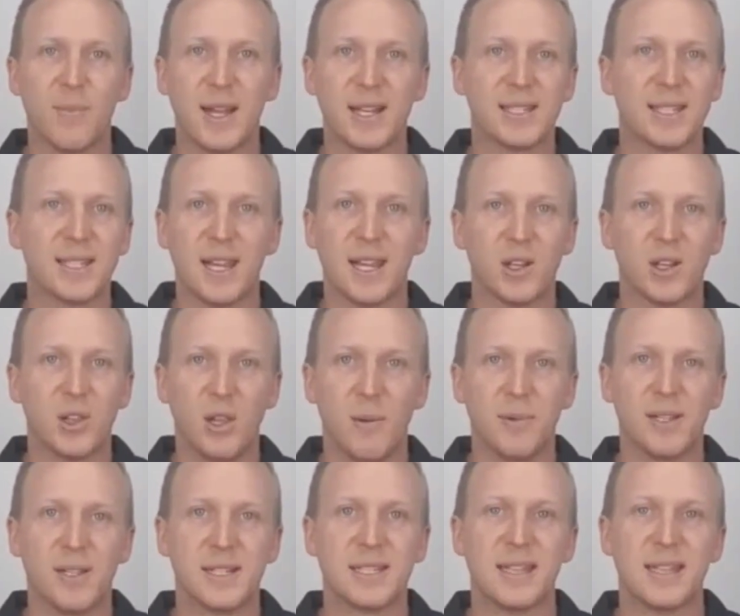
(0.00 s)
my 10
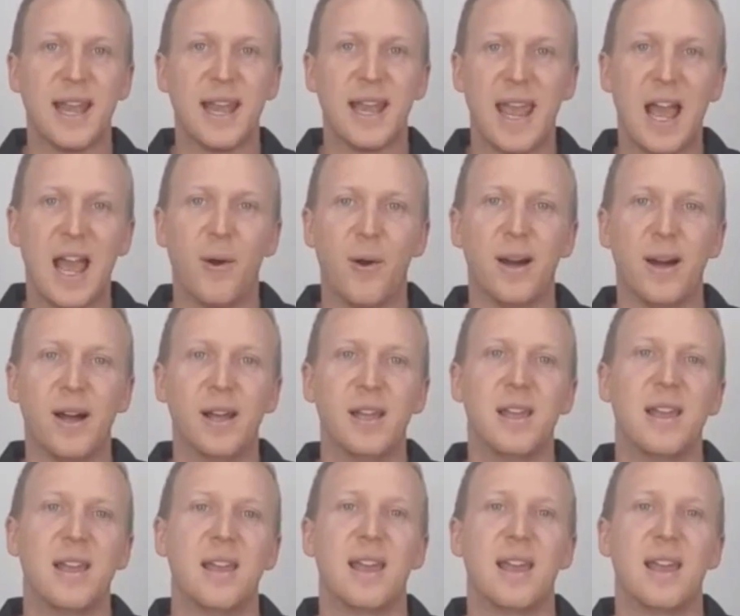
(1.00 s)
kilometers in that hour